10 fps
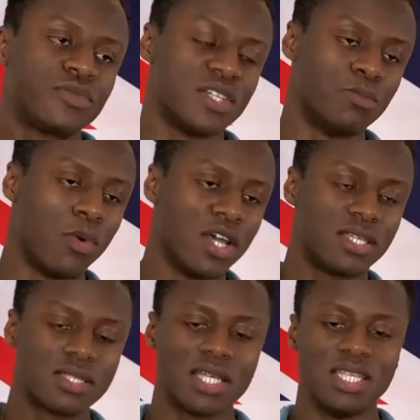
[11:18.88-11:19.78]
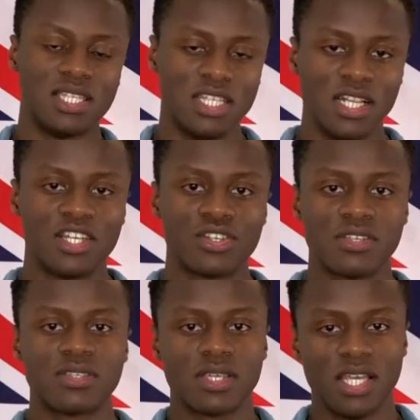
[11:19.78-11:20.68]
is moist, it's
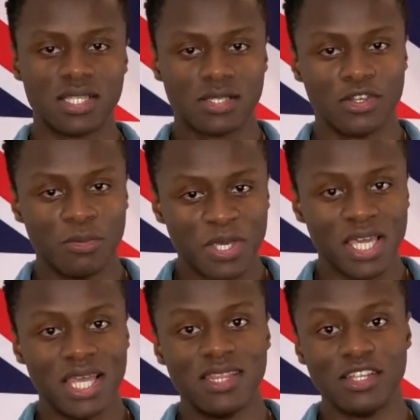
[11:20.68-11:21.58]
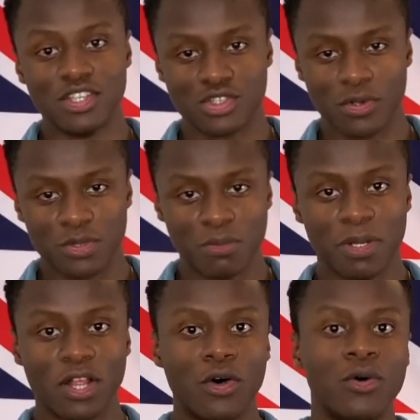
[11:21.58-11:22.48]
delicious, it's gonna be in the description
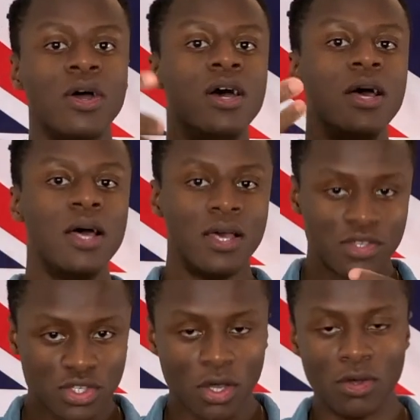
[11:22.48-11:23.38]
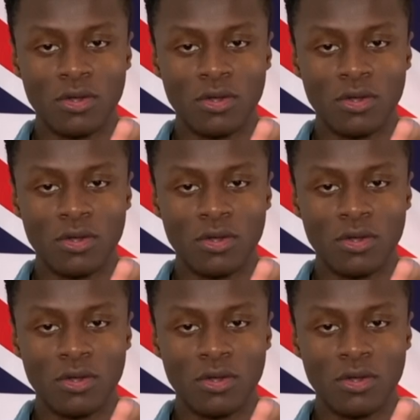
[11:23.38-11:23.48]
below. So